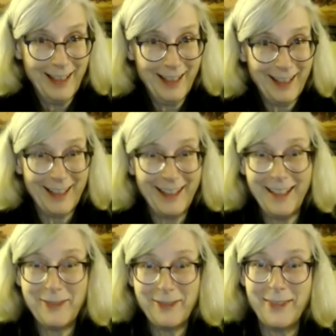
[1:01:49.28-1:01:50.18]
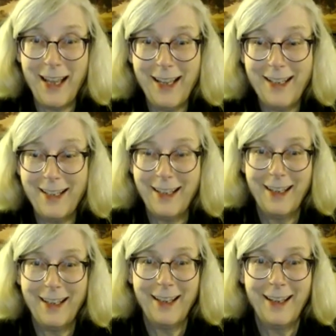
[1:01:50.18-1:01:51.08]
Eh, if not,
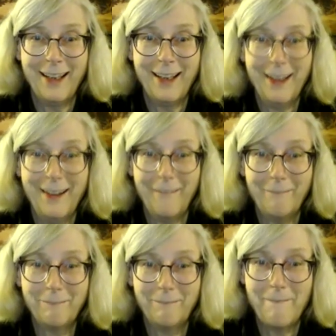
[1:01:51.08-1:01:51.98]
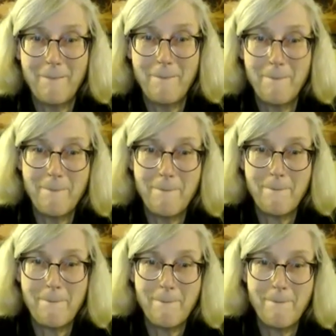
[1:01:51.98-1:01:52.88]
um,
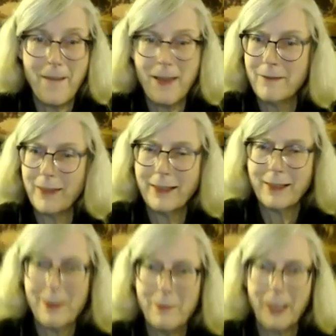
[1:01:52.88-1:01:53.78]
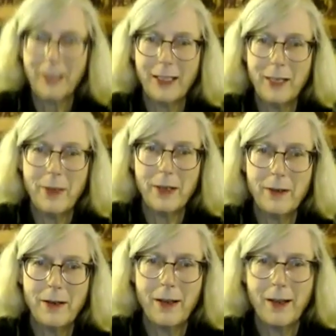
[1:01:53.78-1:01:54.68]
yeah, that doesn't make it any
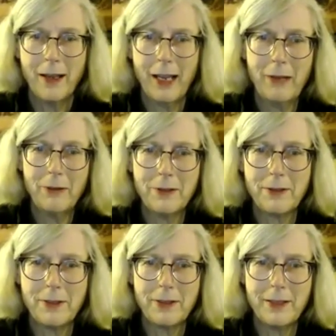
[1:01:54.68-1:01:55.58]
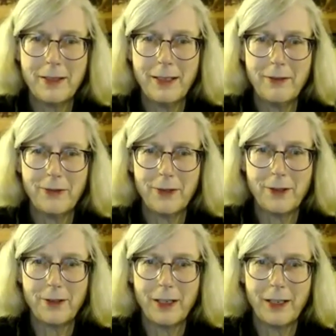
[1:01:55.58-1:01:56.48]
better. I will see
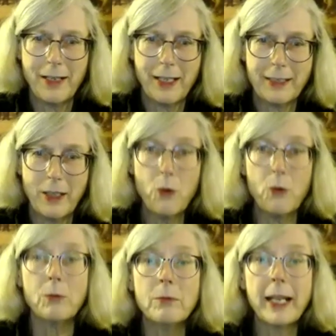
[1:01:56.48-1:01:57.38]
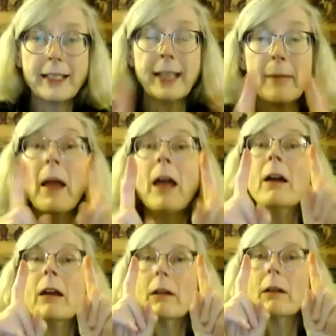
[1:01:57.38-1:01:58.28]
for uh, next. Oh, next time
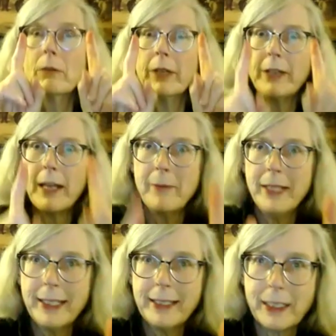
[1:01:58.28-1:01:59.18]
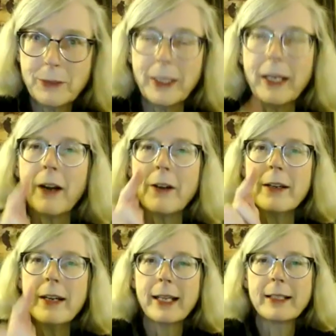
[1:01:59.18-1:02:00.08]
we are not meeting next week. Our
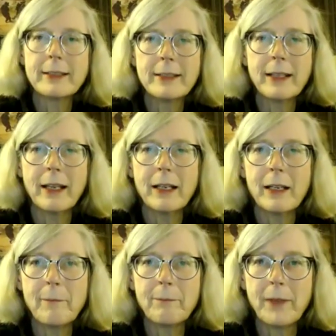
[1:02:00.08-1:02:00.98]
next, um,